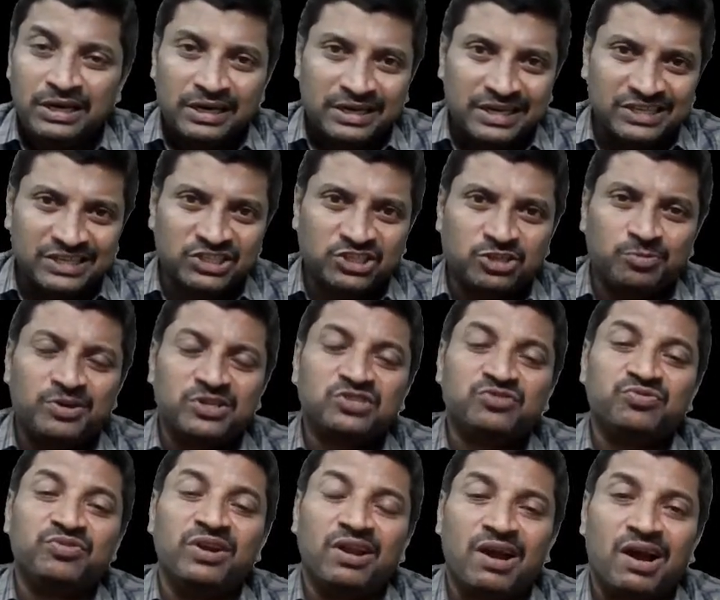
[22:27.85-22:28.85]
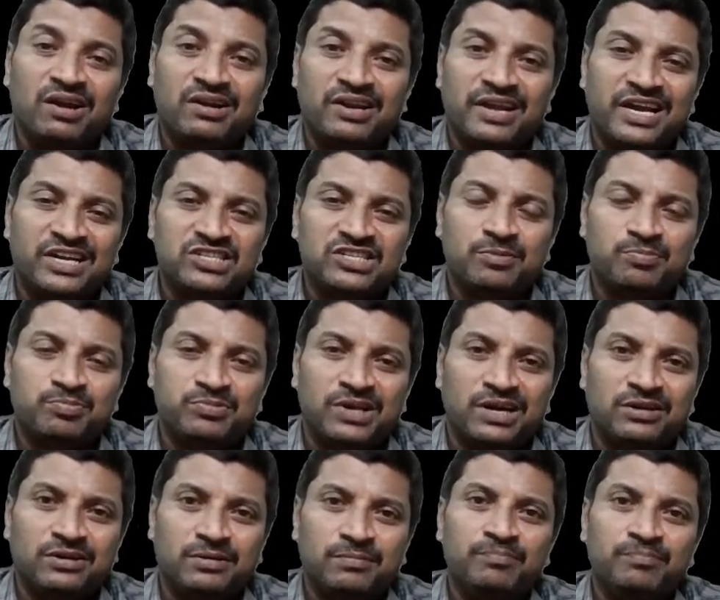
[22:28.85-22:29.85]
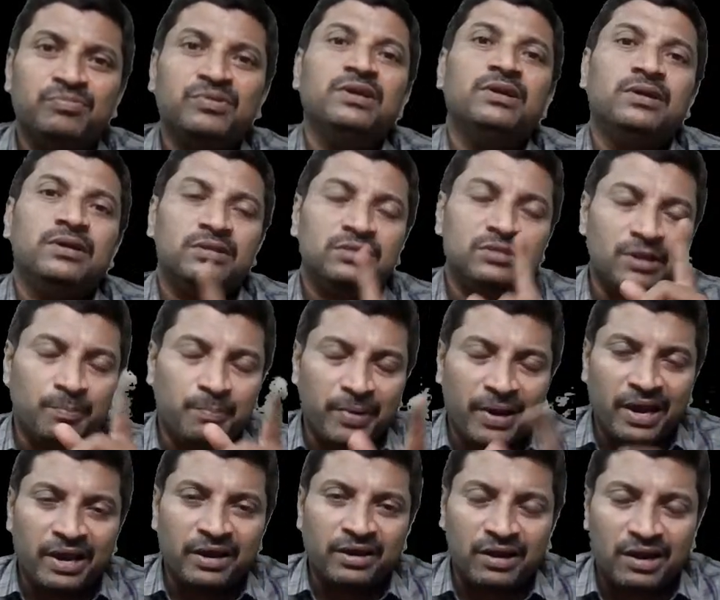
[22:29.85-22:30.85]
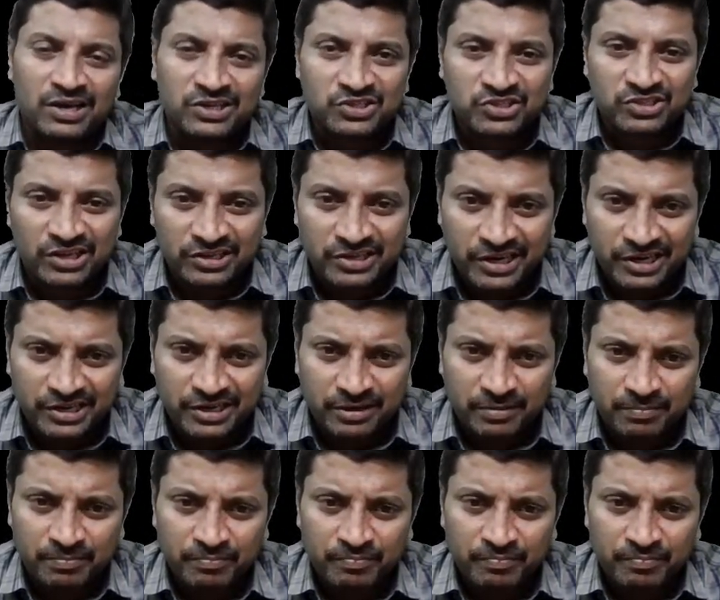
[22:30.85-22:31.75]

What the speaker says: customers will not accept that the bank lost the data.